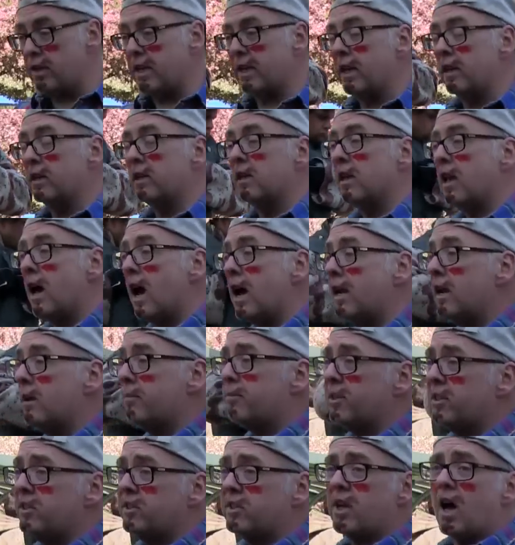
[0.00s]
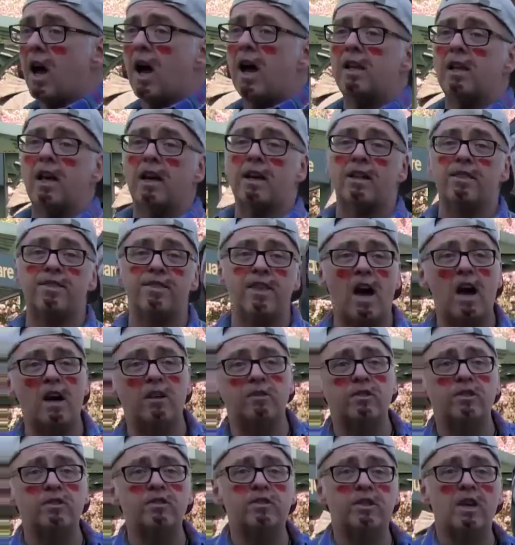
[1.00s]
that can light up the sky like a
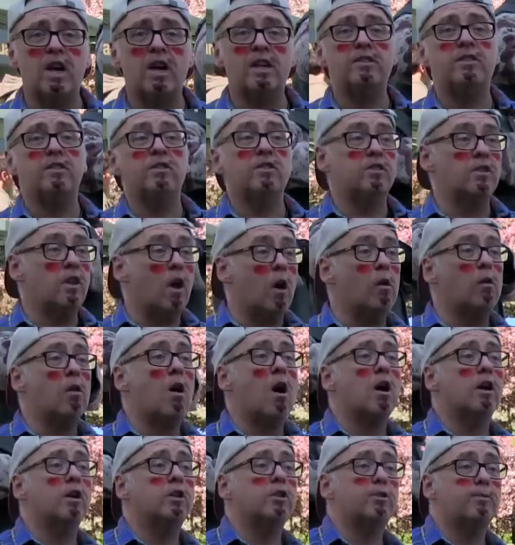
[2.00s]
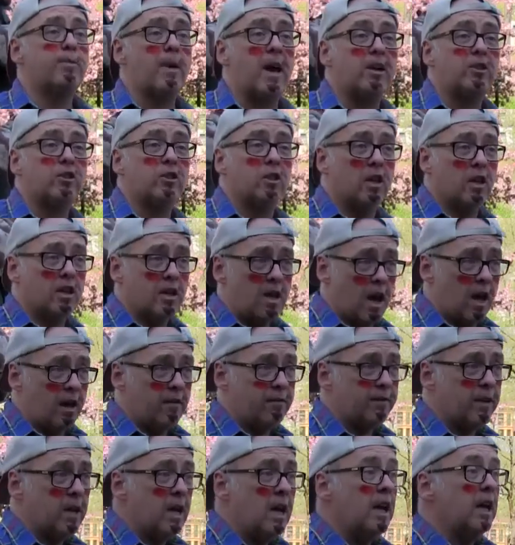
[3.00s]
thousand suns is no longer special
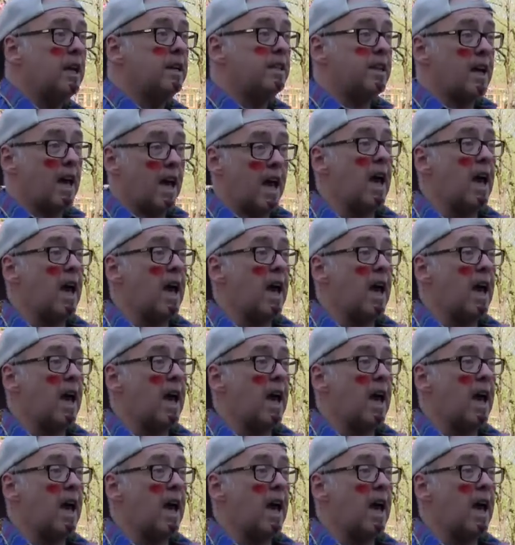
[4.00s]
enough to